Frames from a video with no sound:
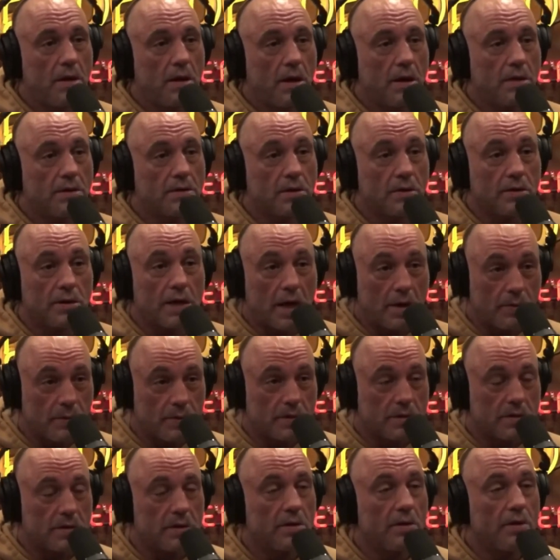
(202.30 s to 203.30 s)
And so that
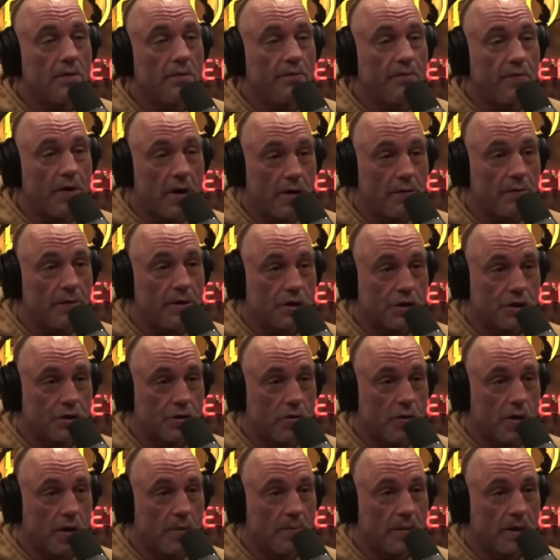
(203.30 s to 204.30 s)
was very
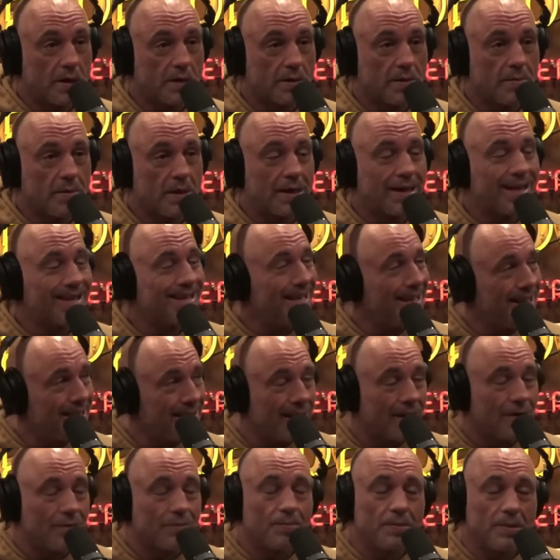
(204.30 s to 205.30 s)
reassuring because I'm like, I
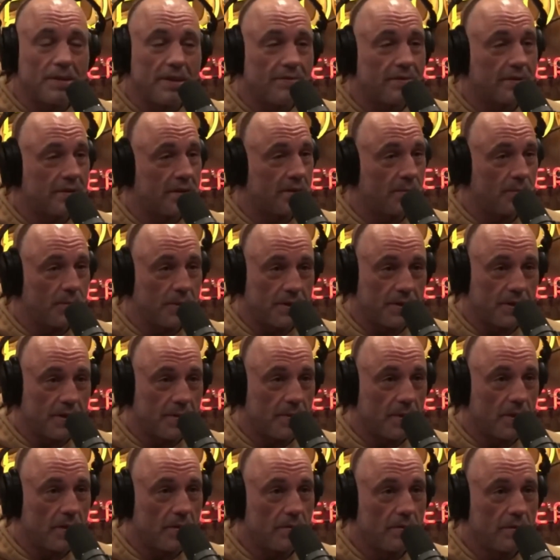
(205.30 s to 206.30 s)
can't, I don't believe this is a
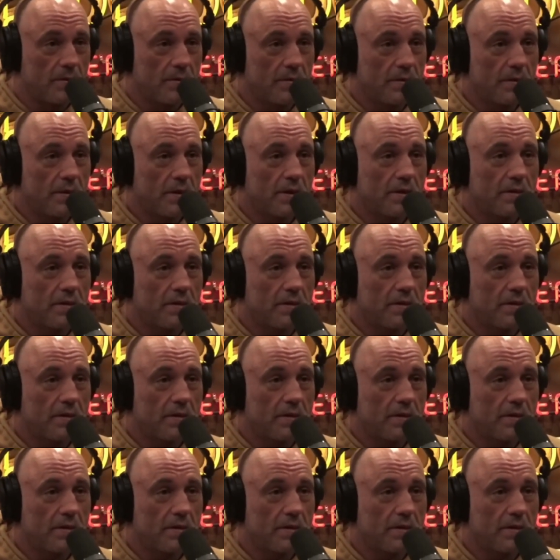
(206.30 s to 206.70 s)
placebo. Yeah.